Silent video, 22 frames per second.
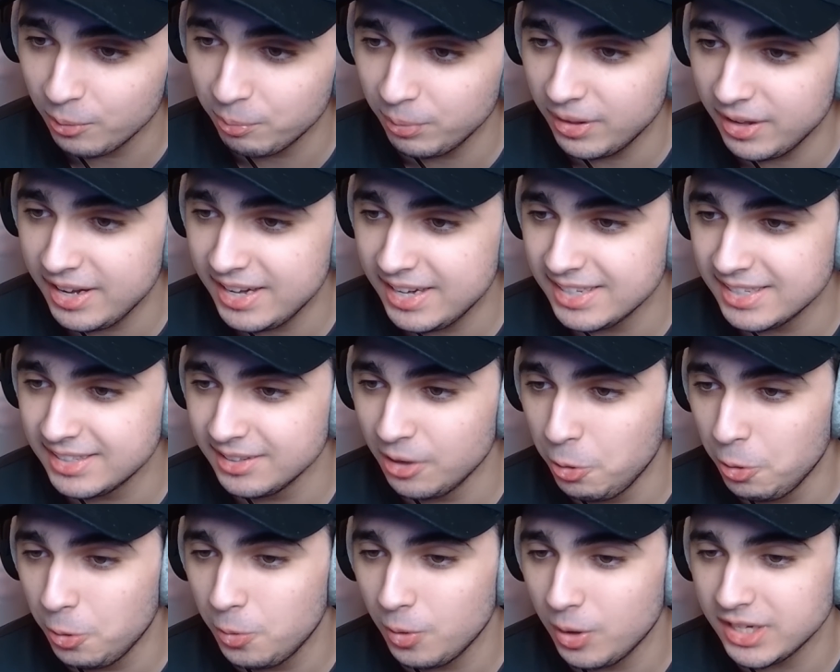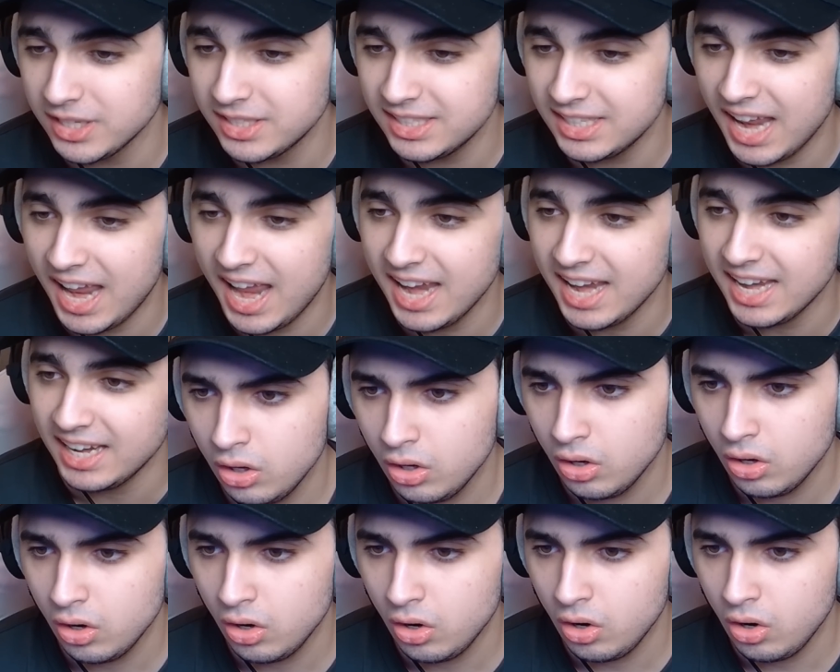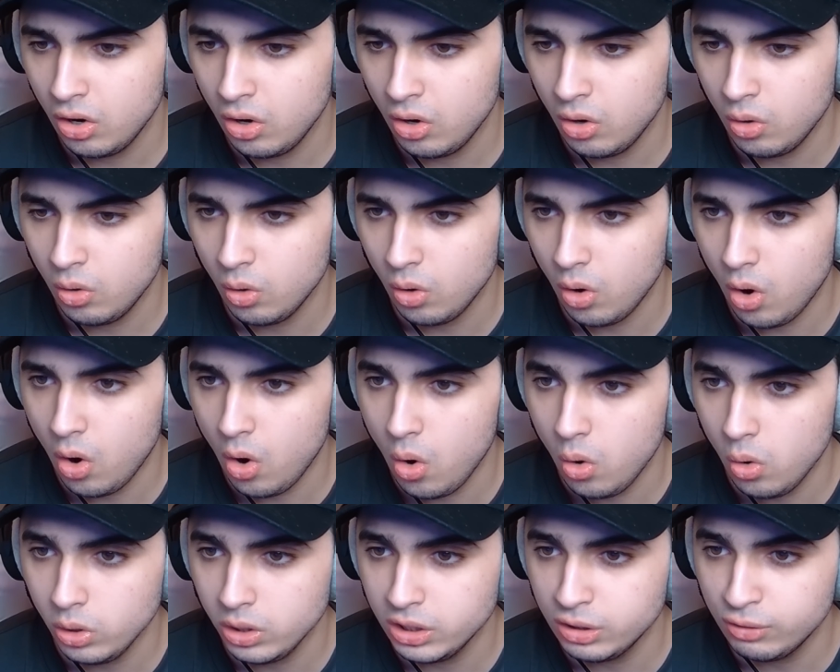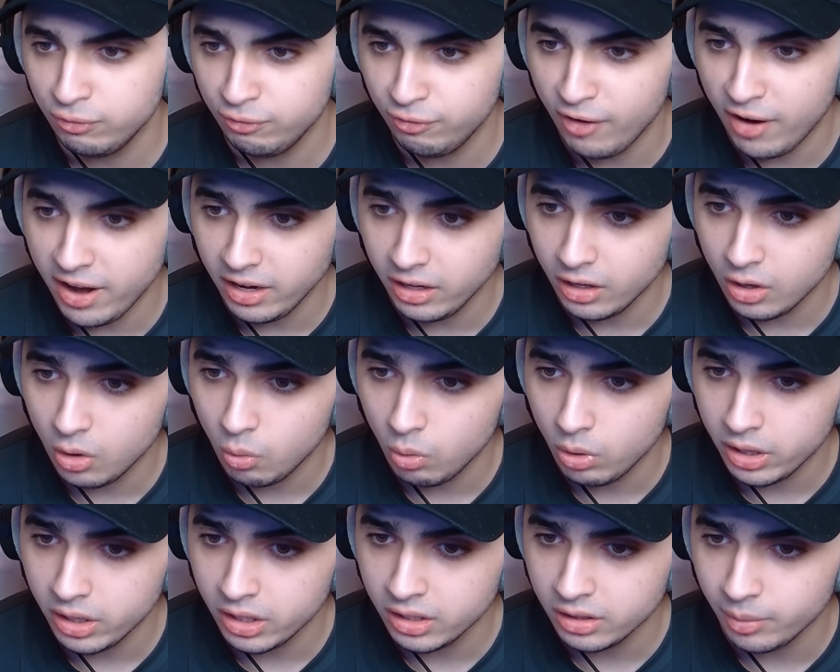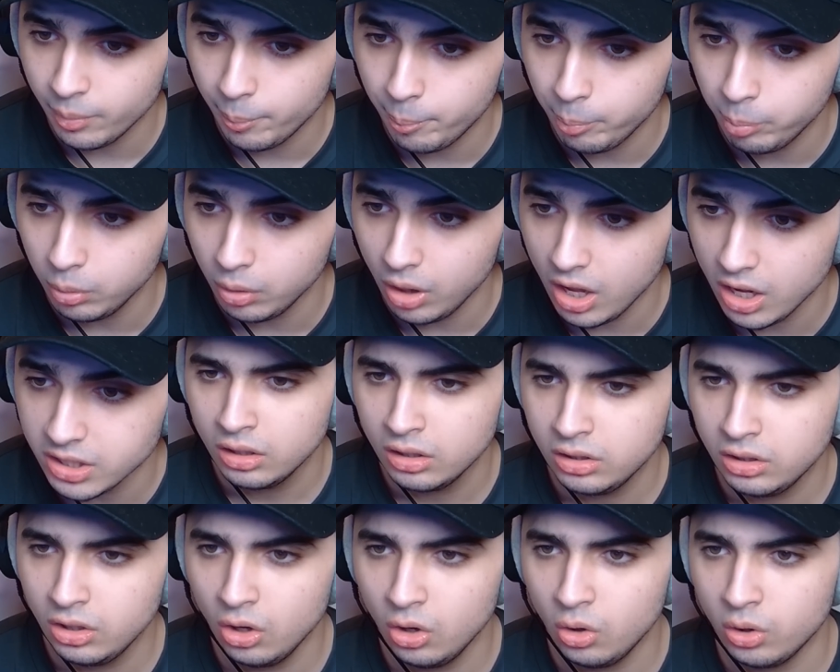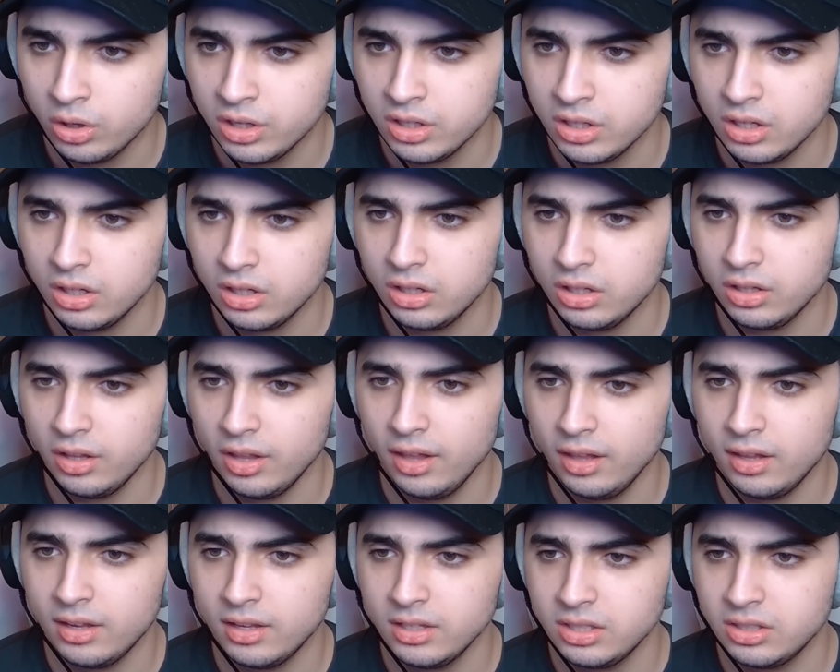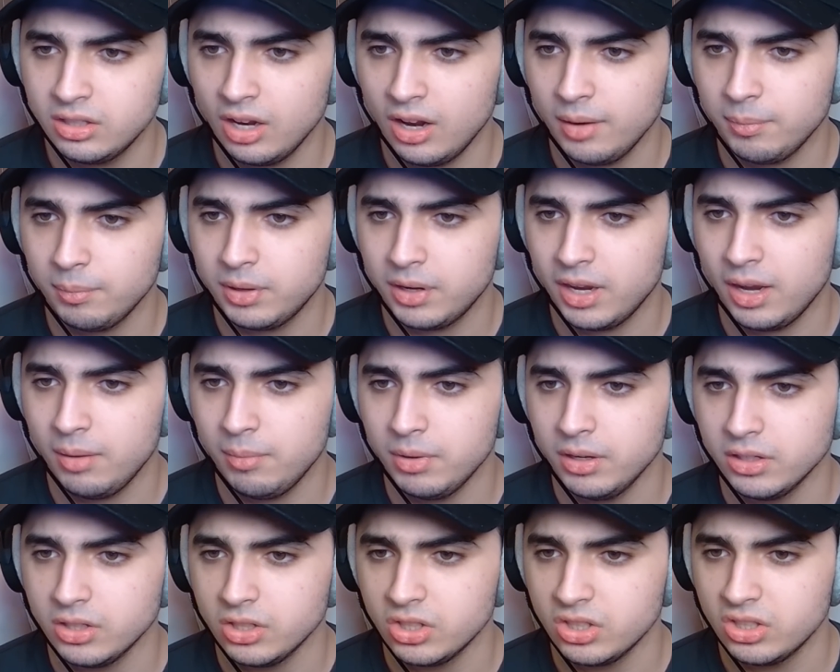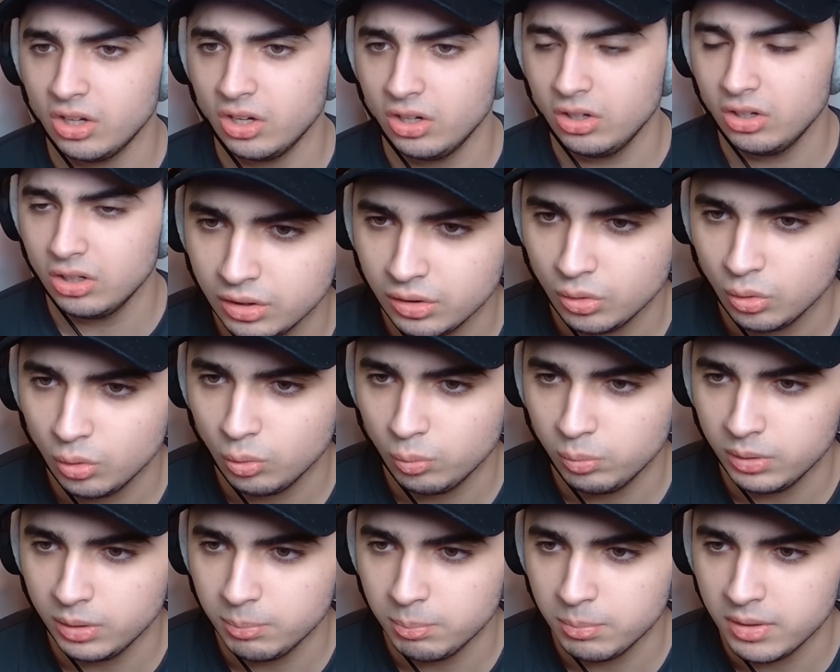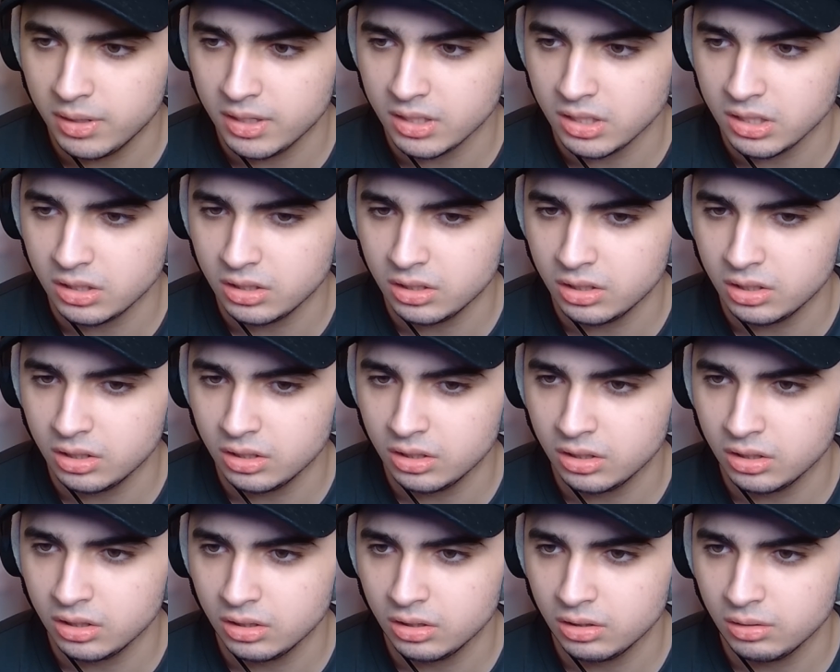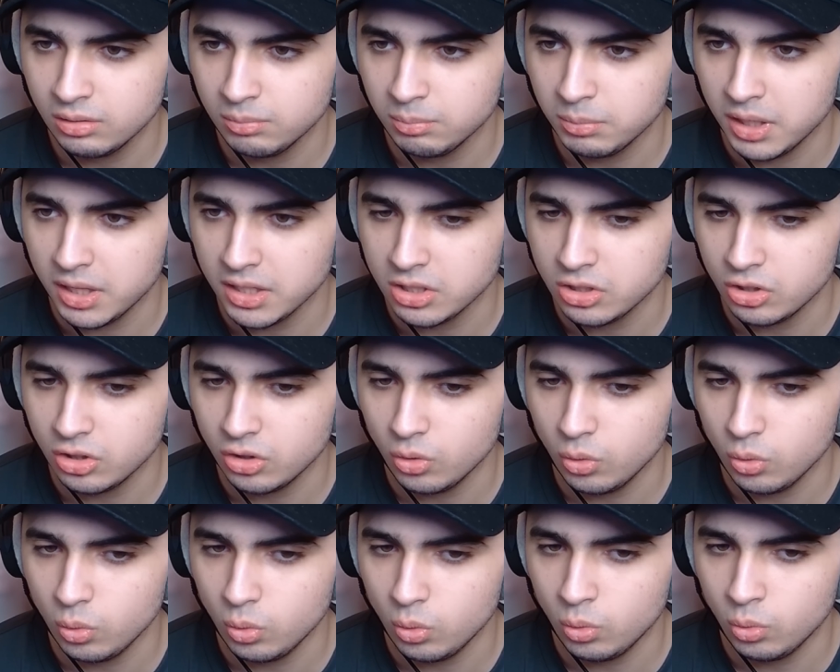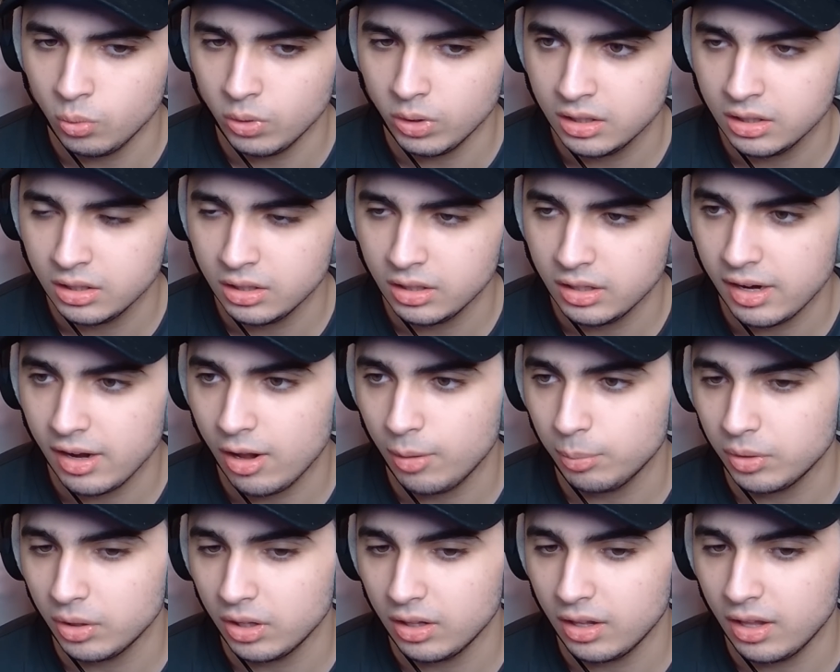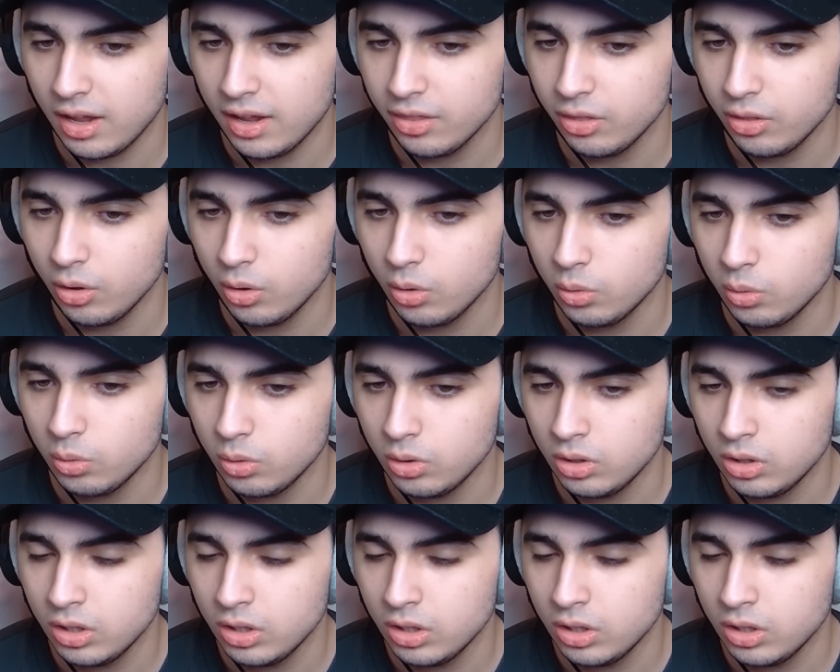Please, Oogway, stay! No, oh, he's fading away in the blossom. Yo, his, that, his time came in suddenly. You'll be missed, Master Oogway. He helped a lot, though.